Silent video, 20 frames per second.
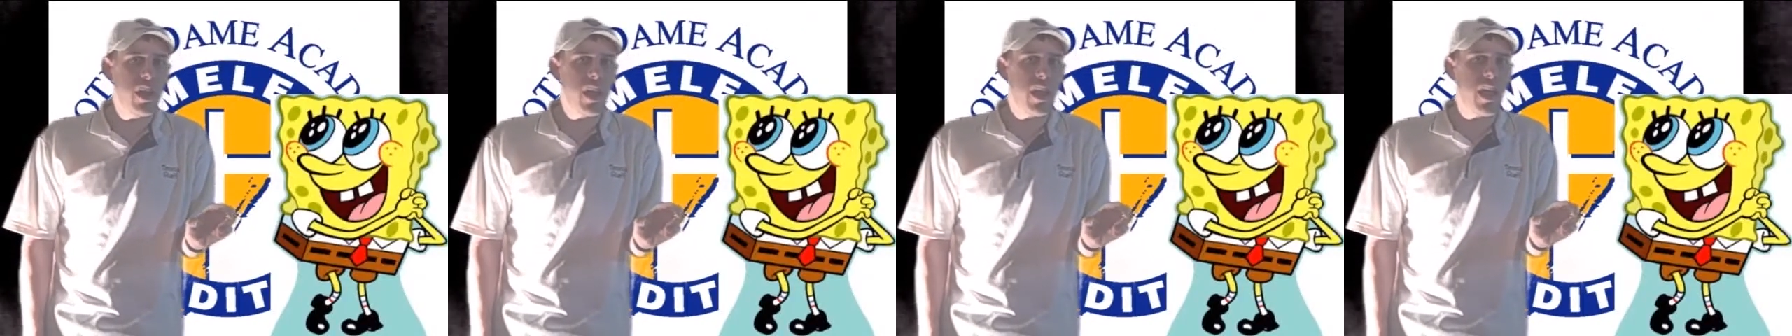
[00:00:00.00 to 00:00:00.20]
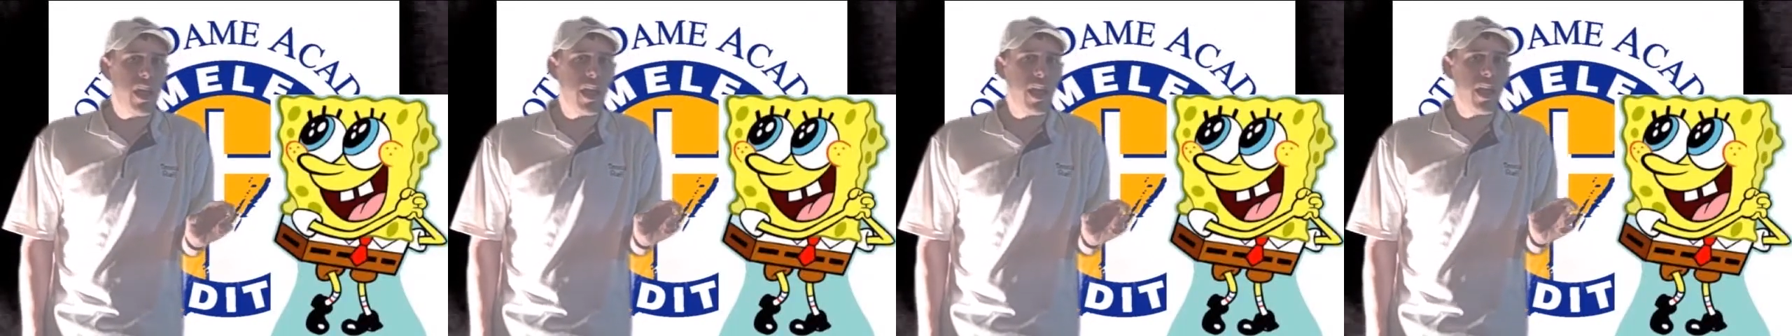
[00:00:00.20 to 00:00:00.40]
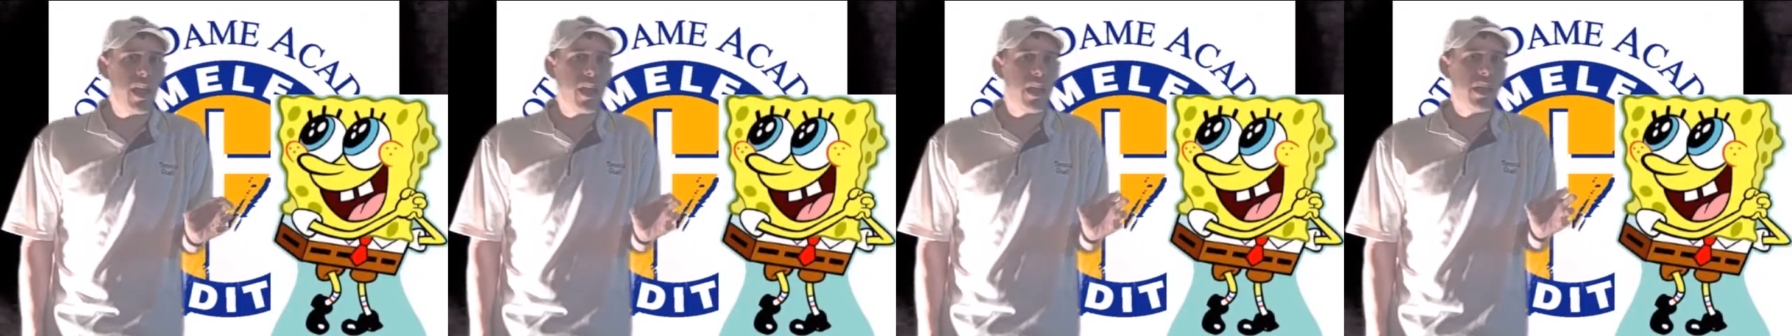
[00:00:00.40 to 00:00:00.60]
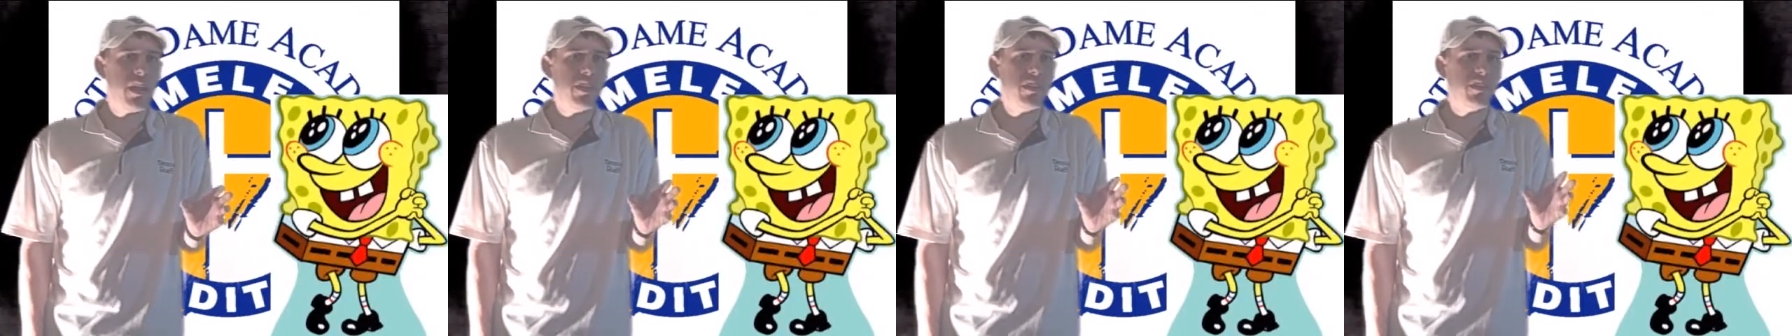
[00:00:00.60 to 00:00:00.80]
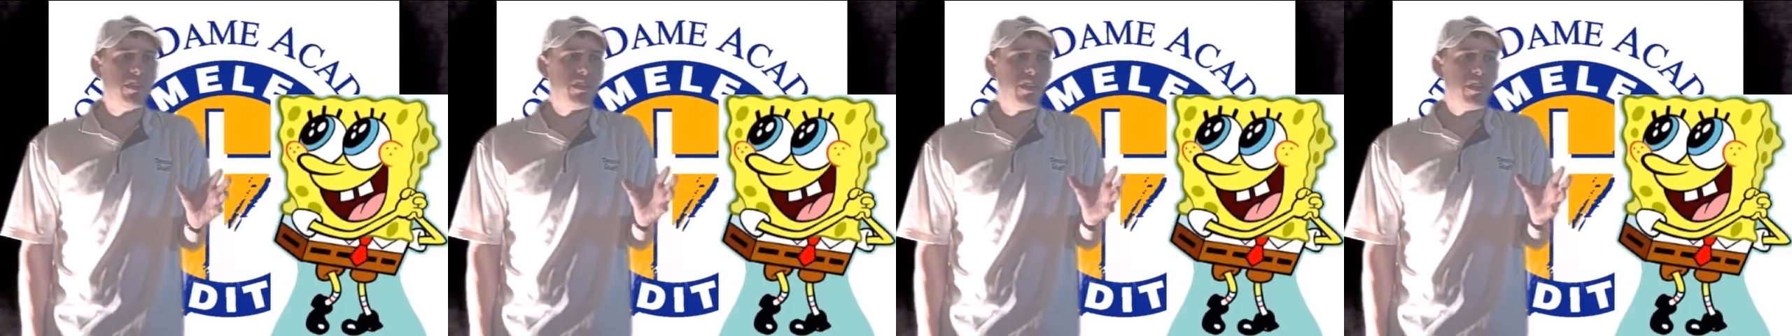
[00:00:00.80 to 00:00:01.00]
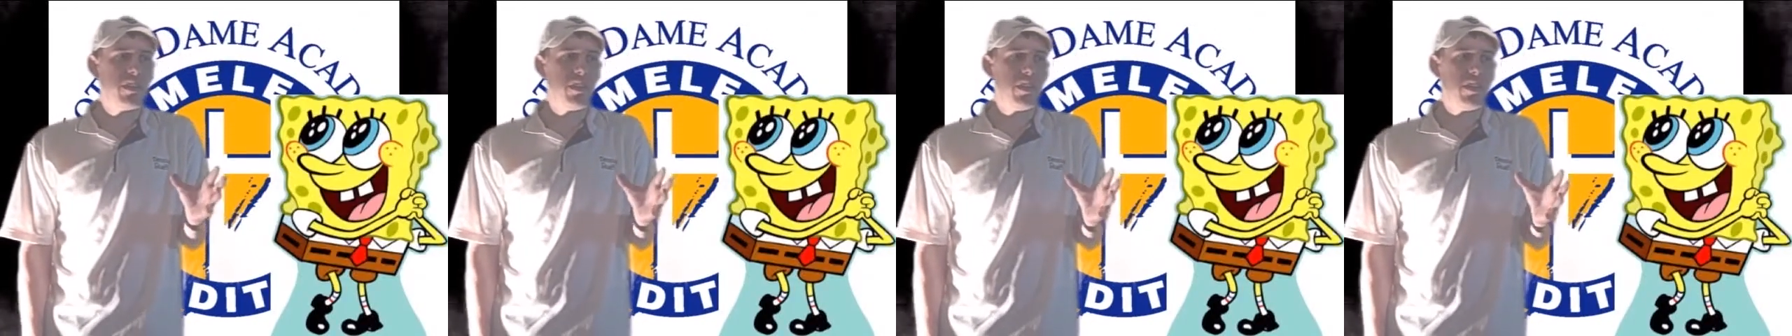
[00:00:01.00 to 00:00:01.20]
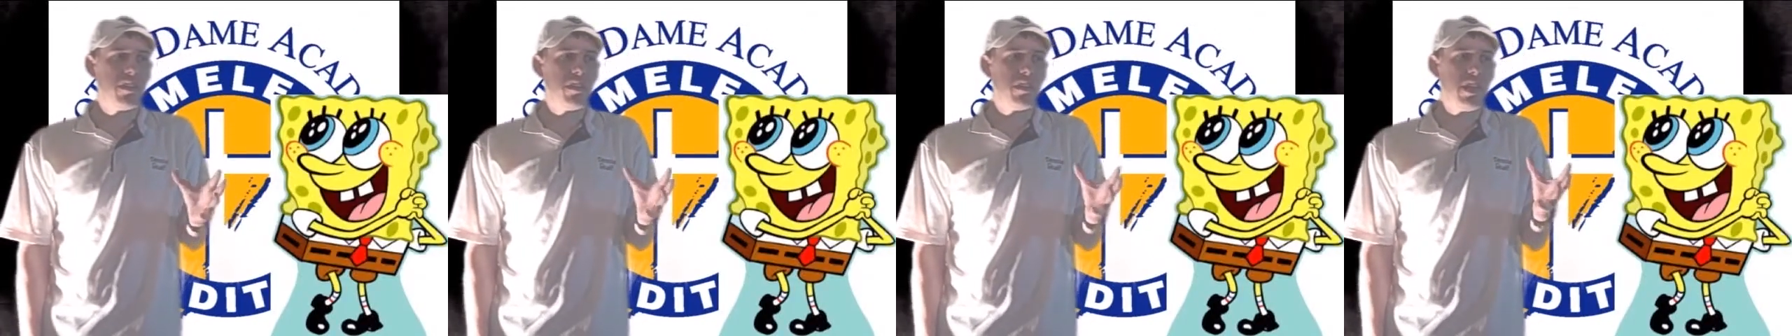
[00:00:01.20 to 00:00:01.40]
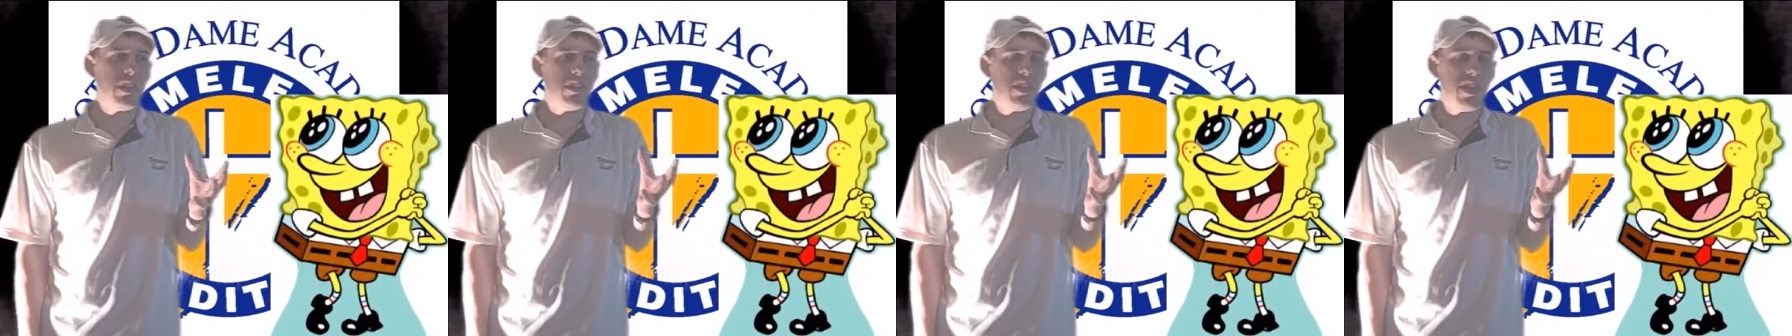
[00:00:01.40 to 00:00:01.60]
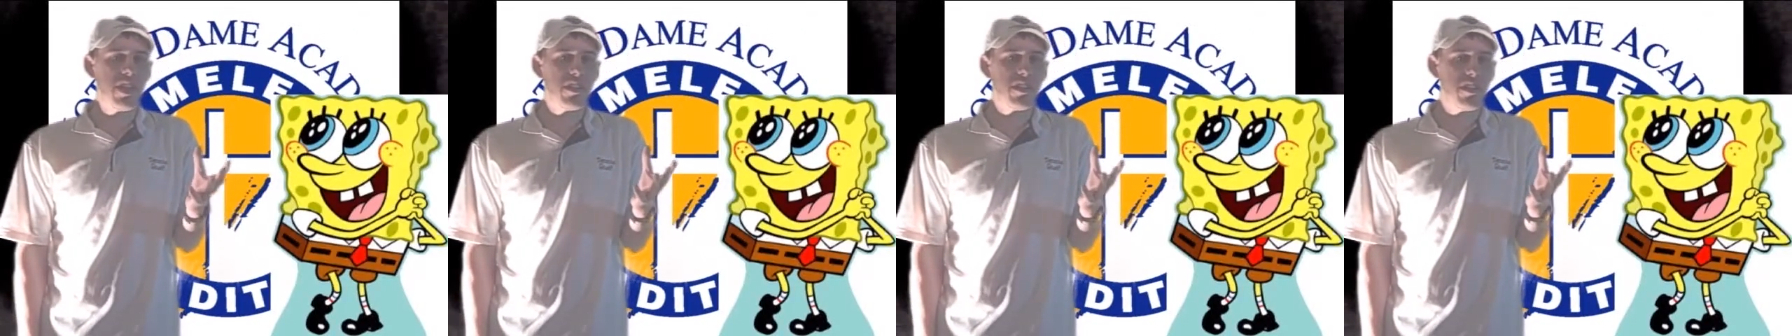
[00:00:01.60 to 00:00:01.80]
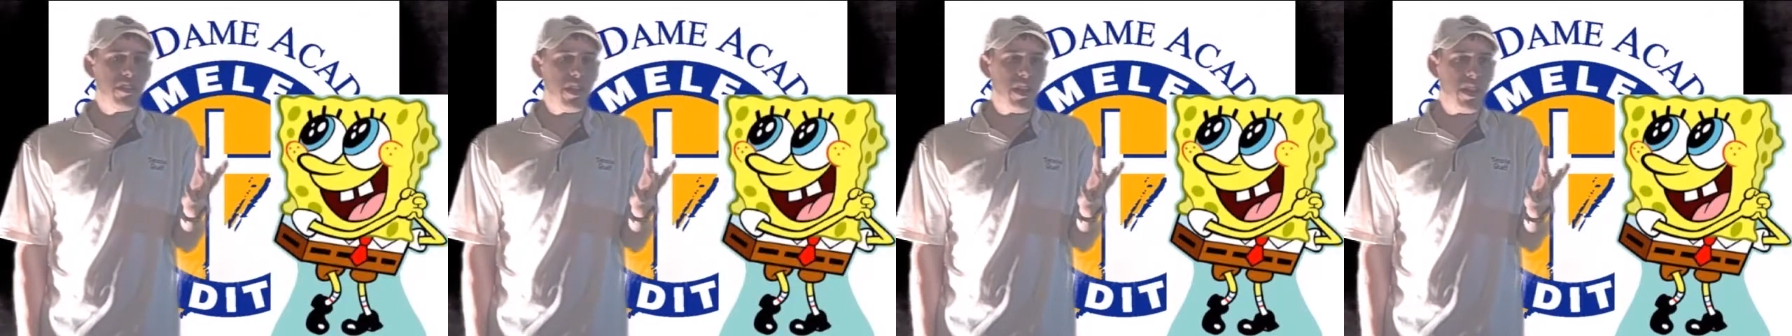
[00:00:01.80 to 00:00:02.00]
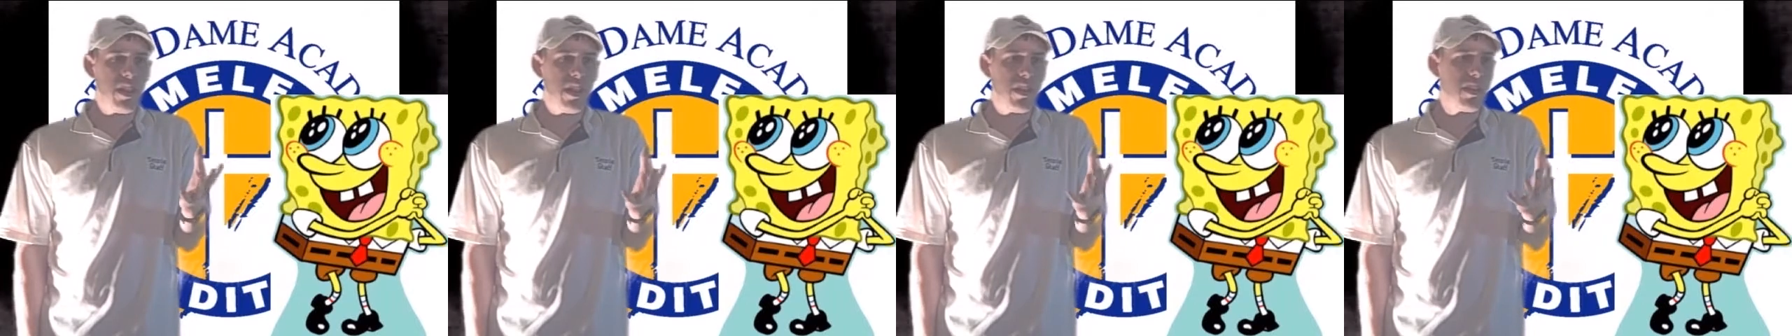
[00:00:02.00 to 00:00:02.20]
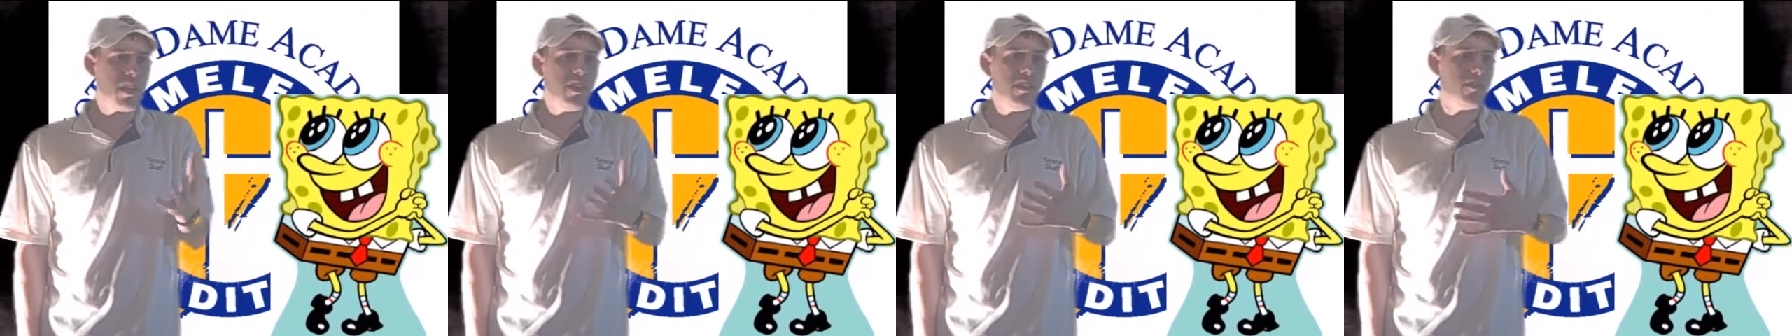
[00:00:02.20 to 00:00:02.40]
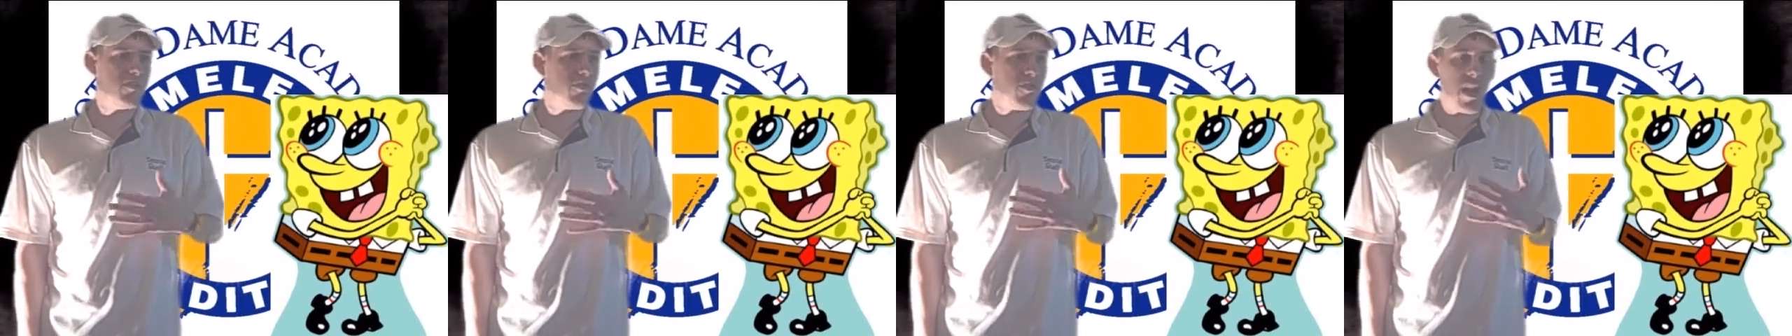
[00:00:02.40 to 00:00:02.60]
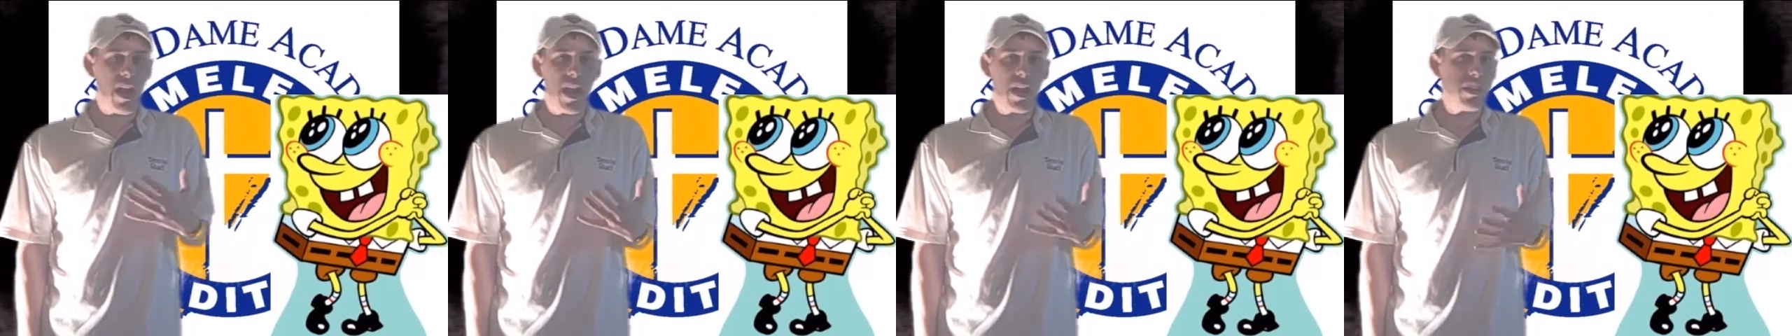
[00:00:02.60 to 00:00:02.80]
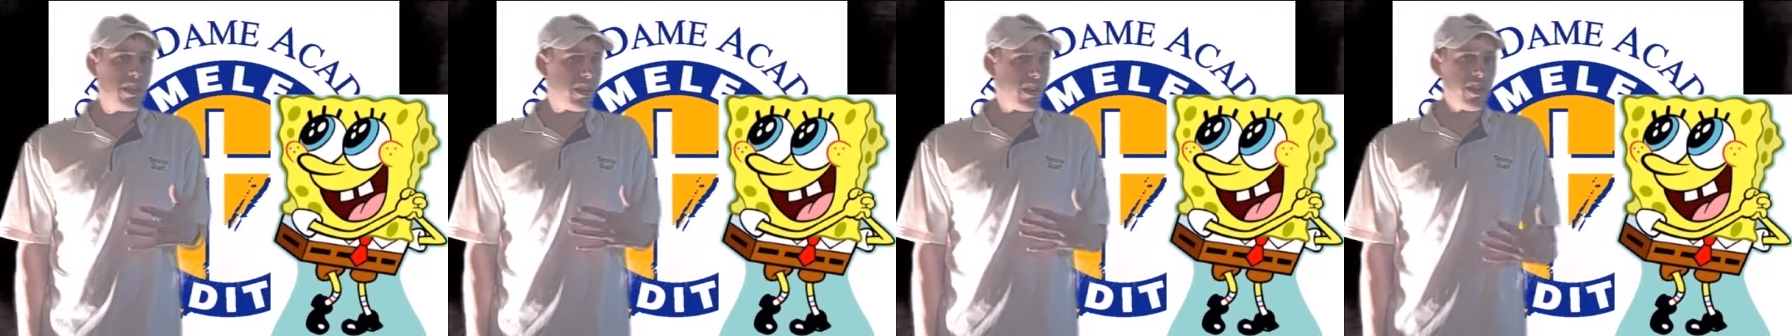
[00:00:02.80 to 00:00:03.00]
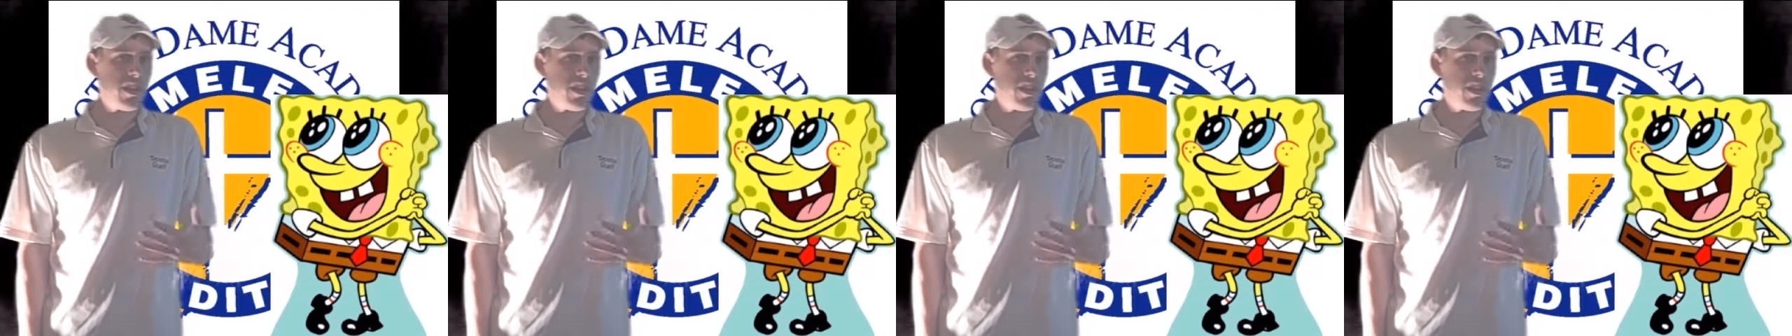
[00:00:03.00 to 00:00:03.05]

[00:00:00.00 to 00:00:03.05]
and then he's fine and he